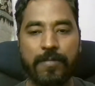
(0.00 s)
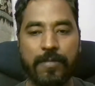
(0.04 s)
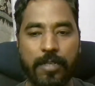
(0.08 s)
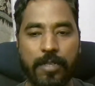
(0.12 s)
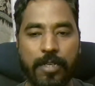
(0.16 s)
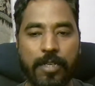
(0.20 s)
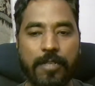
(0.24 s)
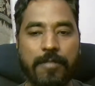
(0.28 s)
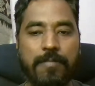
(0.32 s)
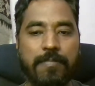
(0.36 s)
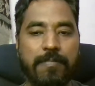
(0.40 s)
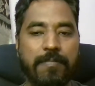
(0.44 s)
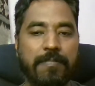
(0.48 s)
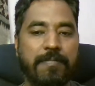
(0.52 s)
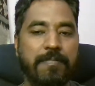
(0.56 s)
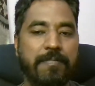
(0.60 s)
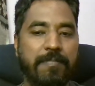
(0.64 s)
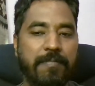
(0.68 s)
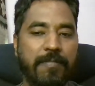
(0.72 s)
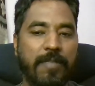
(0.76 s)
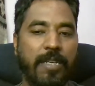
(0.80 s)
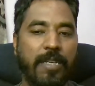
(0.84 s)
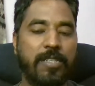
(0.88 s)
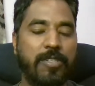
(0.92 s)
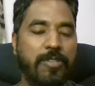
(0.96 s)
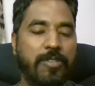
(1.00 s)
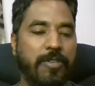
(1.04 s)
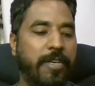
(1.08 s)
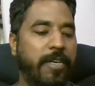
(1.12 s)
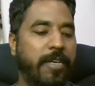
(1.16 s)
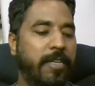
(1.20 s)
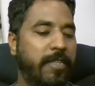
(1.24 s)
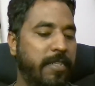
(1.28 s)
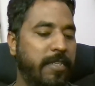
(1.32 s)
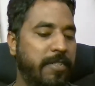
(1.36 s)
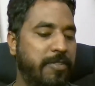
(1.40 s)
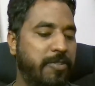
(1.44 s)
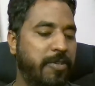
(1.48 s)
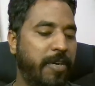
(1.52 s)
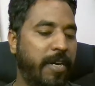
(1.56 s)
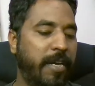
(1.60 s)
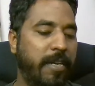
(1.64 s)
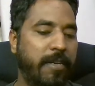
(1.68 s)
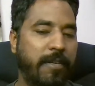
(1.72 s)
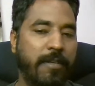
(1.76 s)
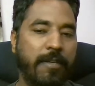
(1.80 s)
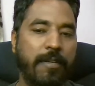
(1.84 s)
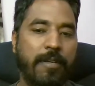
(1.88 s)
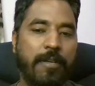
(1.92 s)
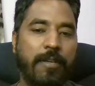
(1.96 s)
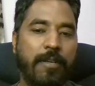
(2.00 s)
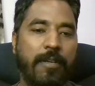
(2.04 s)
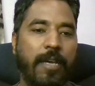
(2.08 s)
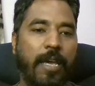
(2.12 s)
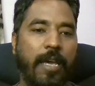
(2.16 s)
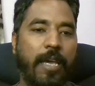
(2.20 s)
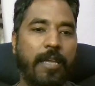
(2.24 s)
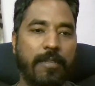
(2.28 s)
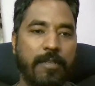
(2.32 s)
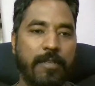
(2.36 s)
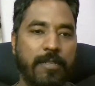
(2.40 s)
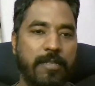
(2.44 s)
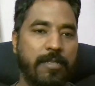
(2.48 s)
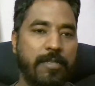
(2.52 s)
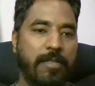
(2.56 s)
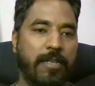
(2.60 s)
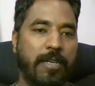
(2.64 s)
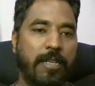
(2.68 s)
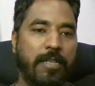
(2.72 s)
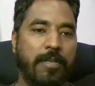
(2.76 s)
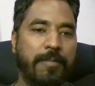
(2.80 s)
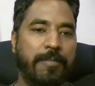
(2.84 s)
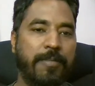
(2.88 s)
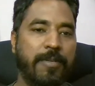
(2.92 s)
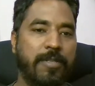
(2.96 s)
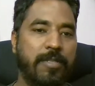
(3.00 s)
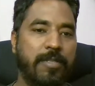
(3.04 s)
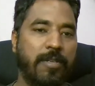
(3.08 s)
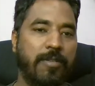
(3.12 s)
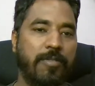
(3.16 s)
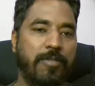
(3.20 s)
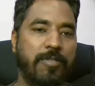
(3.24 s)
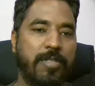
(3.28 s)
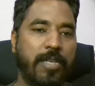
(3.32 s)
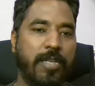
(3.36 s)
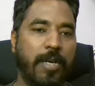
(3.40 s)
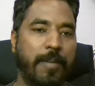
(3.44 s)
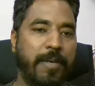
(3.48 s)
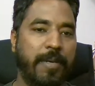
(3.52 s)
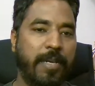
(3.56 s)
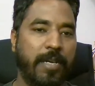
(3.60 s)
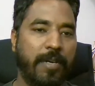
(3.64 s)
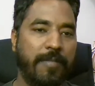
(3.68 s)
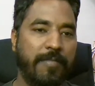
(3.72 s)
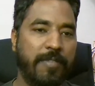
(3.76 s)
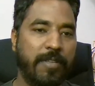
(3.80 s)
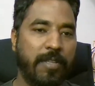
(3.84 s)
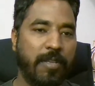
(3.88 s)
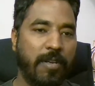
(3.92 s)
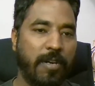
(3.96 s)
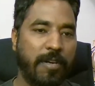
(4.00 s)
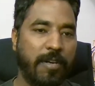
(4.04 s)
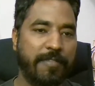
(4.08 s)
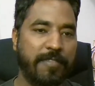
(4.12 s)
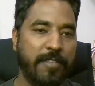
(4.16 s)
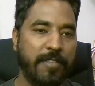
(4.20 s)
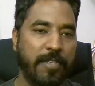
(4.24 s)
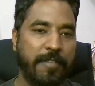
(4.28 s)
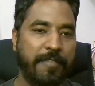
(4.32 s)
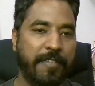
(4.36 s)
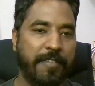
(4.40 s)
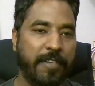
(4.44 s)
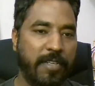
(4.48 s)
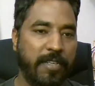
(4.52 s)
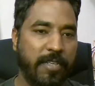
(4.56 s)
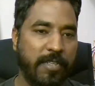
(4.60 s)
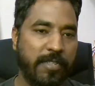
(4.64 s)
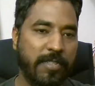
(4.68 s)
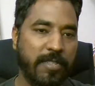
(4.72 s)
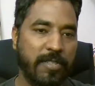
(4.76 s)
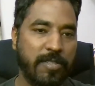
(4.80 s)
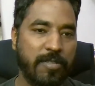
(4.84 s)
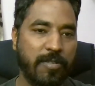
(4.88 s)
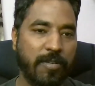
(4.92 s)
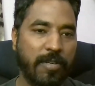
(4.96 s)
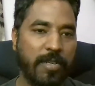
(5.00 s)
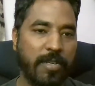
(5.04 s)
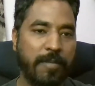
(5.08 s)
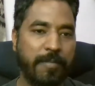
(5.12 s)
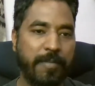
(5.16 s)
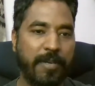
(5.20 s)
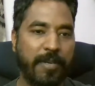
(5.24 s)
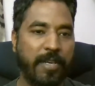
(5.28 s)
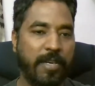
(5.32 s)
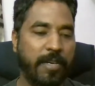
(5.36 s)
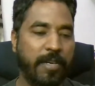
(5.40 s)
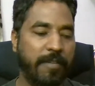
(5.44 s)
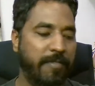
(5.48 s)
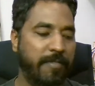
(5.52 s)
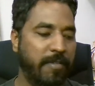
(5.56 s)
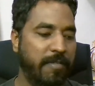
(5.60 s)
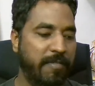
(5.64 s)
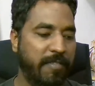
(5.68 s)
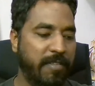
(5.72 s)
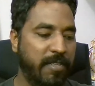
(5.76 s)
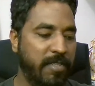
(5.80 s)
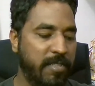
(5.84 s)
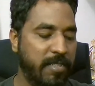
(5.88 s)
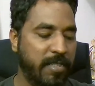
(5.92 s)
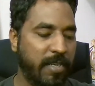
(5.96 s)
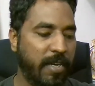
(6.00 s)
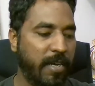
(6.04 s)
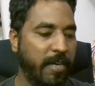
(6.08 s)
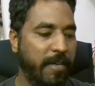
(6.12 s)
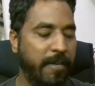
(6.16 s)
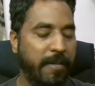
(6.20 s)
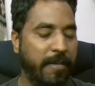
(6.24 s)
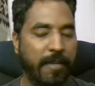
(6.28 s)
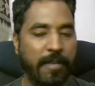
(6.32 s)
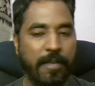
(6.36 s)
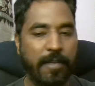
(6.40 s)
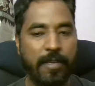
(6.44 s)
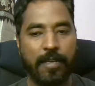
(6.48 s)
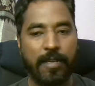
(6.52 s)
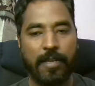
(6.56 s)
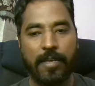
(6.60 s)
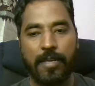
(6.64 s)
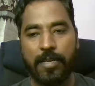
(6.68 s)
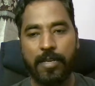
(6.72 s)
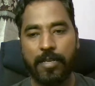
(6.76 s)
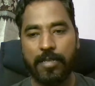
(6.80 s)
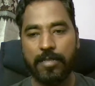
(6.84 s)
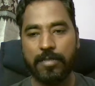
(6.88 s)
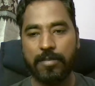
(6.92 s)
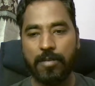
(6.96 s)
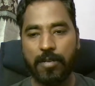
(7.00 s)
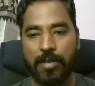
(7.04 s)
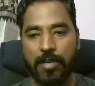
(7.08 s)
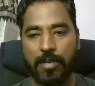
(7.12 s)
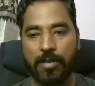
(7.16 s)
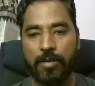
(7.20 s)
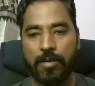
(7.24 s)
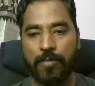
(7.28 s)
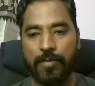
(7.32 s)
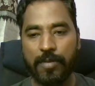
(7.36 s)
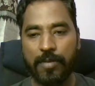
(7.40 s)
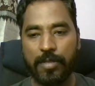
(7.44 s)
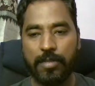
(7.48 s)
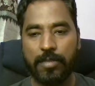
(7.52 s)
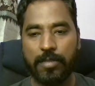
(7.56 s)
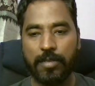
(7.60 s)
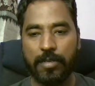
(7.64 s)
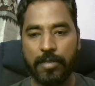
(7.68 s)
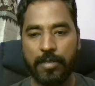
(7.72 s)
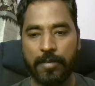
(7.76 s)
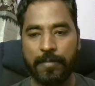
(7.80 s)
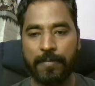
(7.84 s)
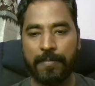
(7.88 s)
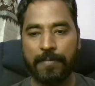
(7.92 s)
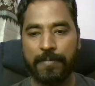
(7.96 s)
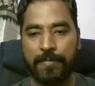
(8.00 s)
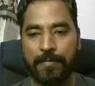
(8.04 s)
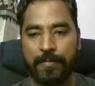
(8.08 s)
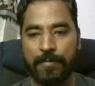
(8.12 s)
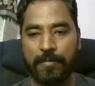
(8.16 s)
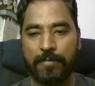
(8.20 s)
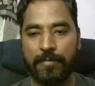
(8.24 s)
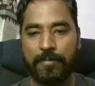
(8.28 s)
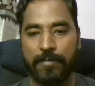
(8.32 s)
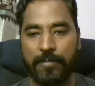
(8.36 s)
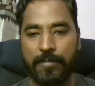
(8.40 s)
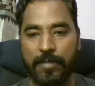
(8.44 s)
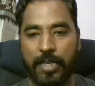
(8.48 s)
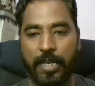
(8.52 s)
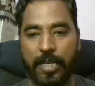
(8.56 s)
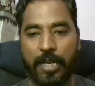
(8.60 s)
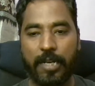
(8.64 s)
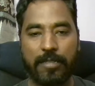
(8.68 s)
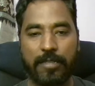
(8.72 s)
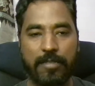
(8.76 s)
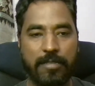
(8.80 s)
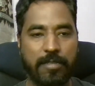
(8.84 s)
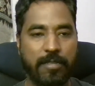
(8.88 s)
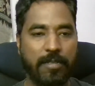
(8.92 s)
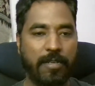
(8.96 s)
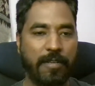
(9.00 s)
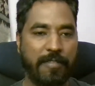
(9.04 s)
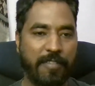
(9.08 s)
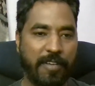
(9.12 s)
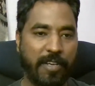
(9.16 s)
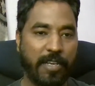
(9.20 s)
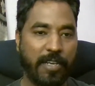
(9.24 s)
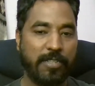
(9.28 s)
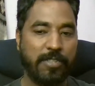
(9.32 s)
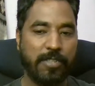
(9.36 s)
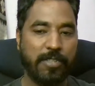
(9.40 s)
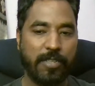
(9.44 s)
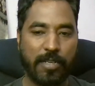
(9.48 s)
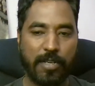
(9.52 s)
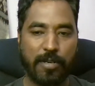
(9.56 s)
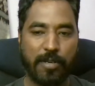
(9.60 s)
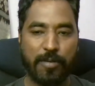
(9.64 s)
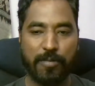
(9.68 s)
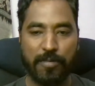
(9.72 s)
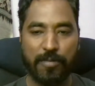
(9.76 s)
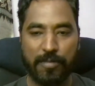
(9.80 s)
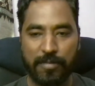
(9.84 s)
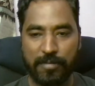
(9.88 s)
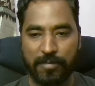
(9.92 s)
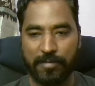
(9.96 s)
Good. Nice to hear that, Tran. Hey, this is another person who's coming up with a lot of certifications. Okay, be careful with this guy. He's gonna go with the eighth certification now.